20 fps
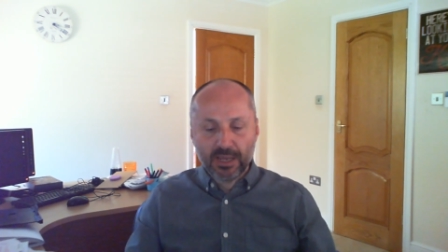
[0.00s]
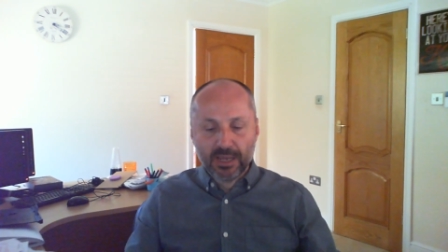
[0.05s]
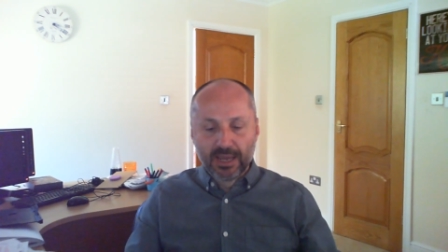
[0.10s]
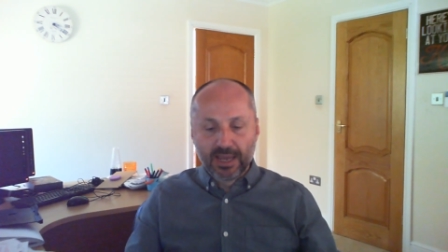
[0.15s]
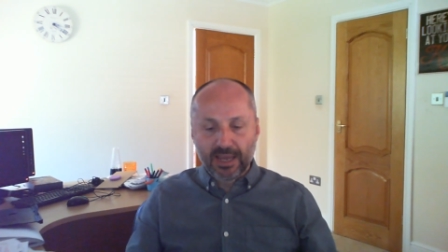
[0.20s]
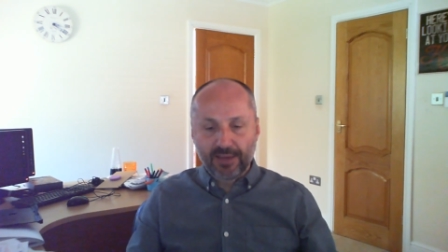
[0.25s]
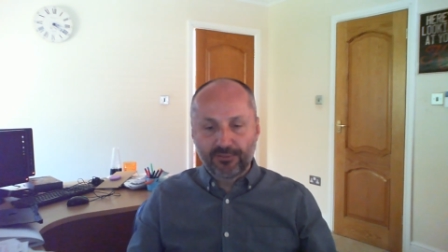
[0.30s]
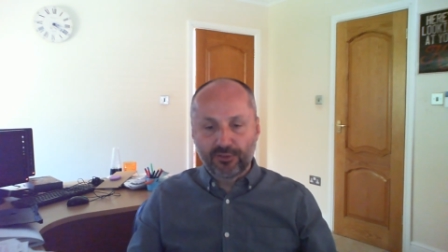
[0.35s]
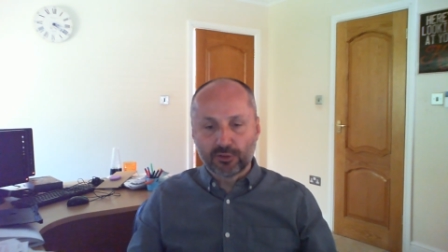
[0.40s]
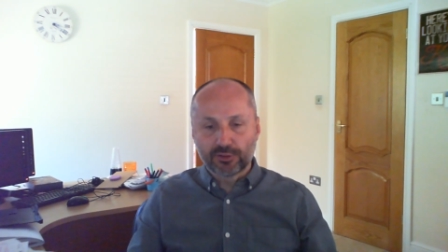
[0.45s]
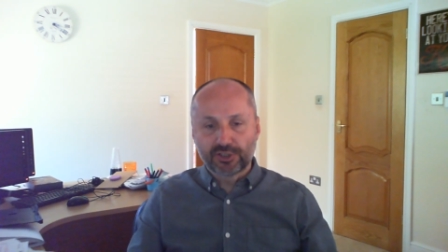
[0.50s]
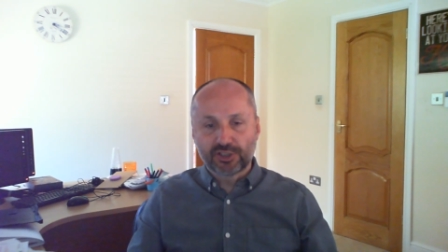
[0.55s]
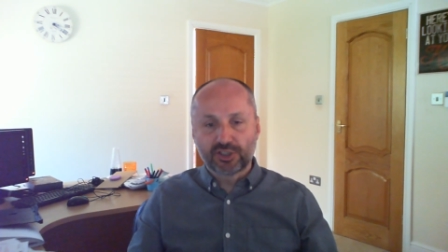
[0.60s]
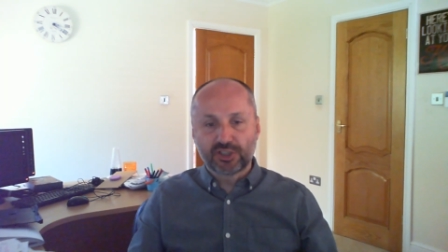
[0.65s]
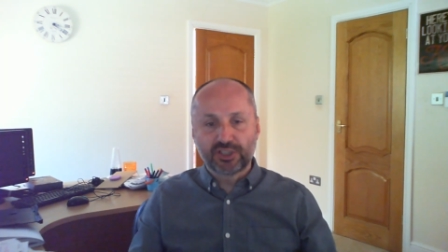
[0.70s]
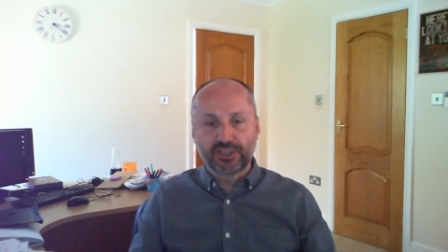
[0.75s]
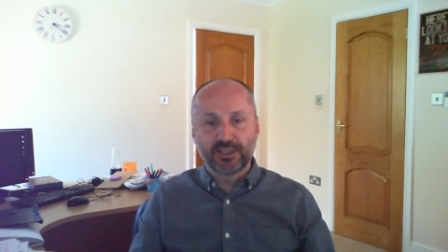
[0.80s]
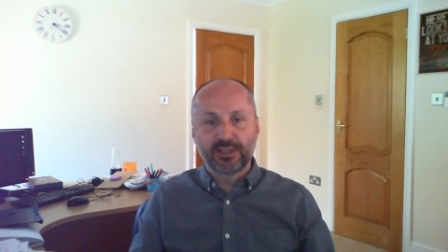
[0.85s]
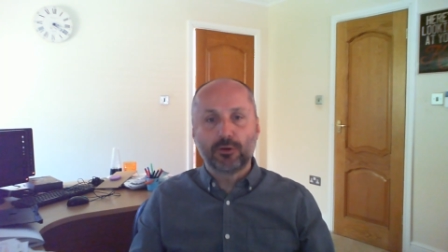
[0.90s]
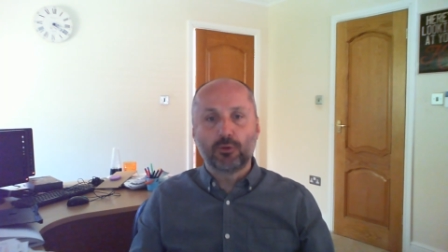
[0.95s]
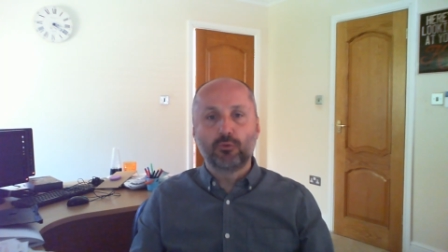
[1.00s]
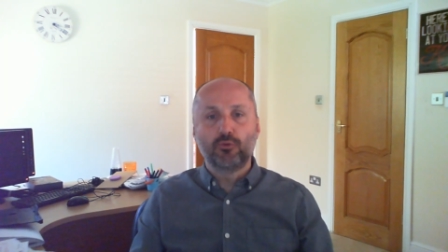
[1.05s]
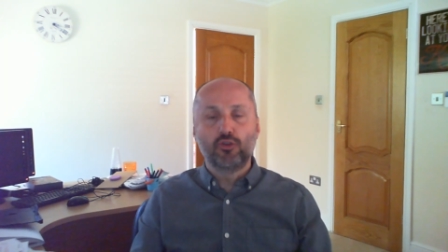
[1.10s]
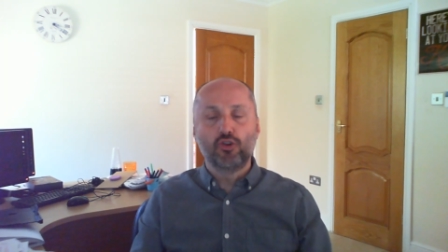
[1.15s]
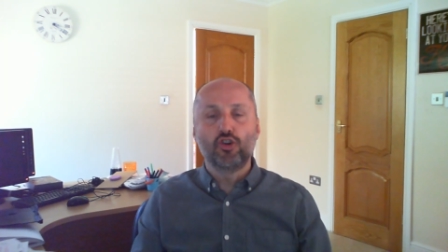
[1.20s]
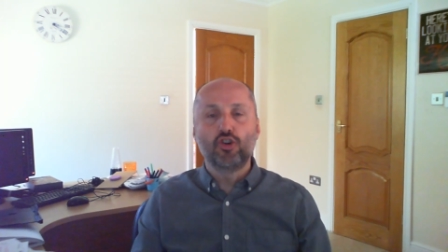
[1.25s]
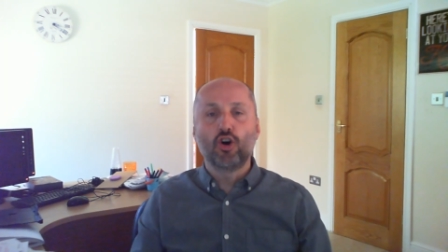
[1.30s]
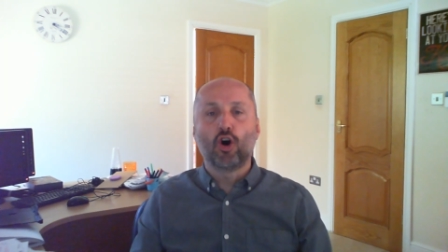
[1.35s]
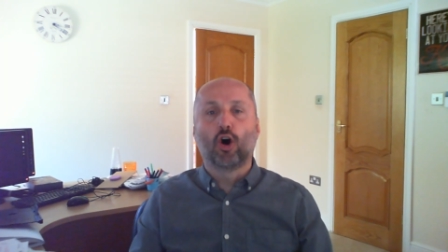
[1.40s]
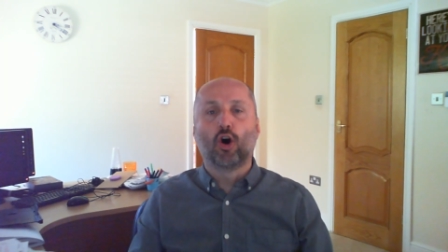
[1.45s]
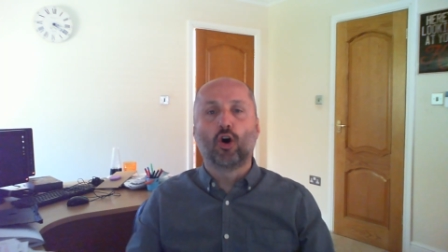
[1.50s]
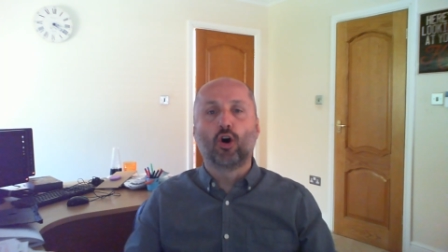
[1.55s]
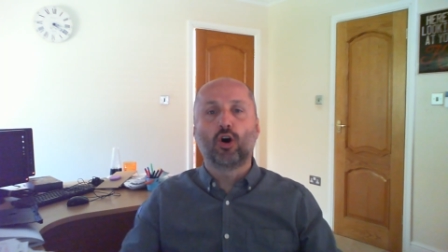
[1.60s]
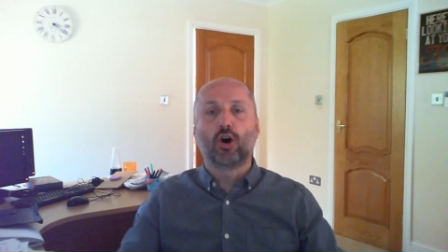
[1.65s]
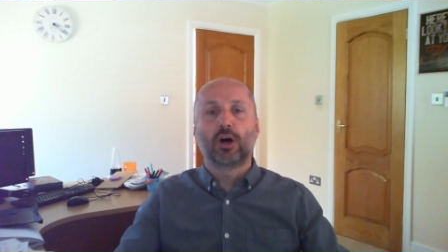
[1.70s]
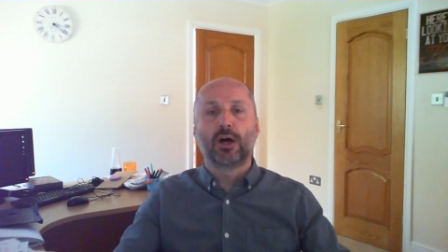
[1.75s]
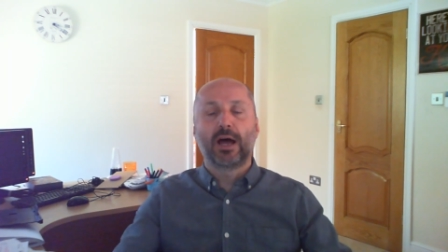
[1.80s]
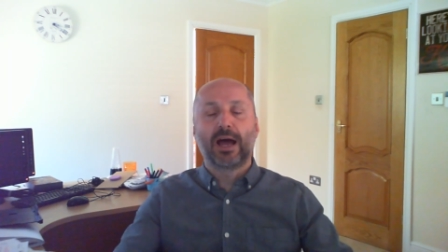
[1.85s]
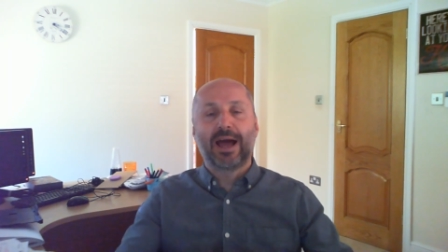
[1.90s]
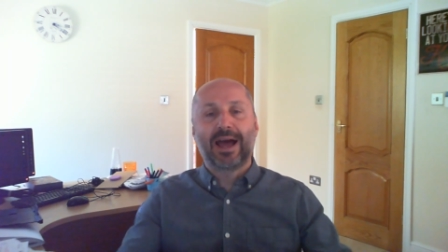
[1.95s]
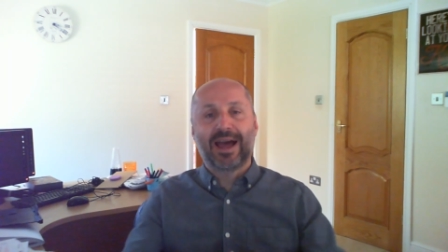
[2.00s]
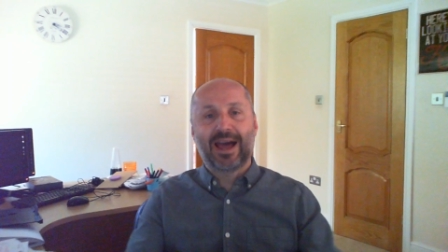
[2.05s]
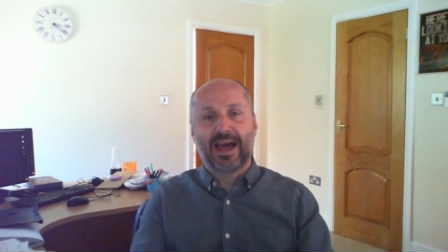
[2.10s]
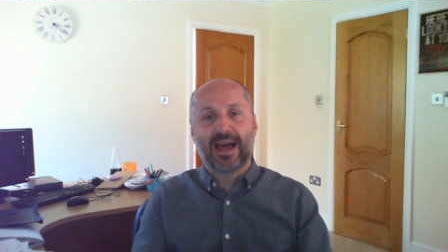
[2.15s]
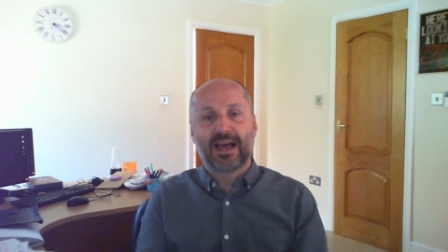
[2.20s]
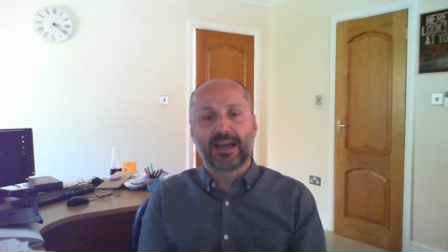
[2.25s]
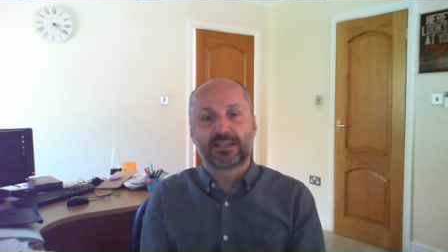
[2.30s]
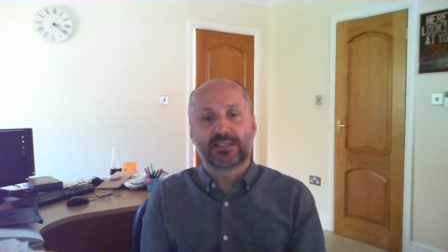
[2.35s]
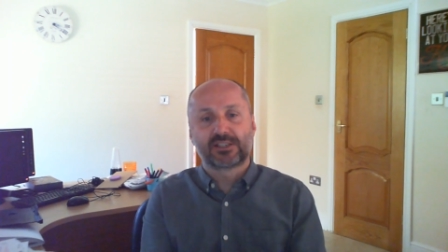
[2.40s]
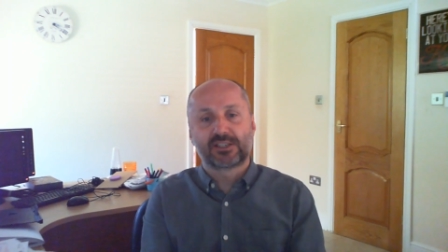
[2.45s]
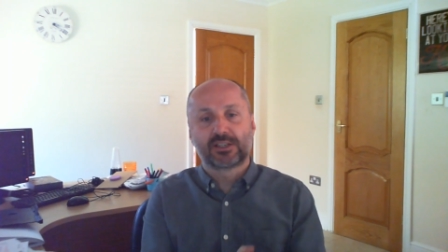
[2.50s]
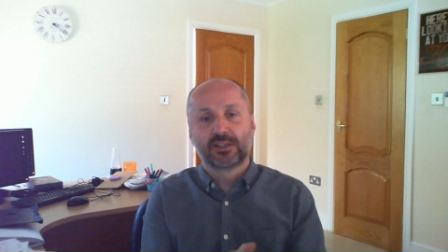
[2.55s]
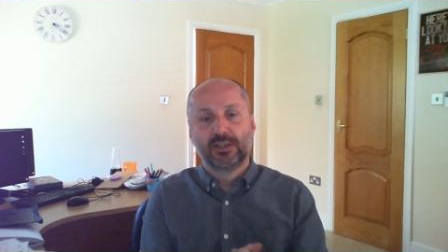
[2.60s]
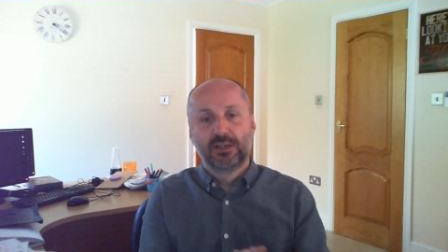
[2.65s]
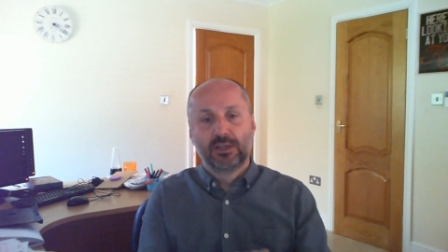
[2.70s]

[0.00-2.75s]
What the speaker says: If you're still not at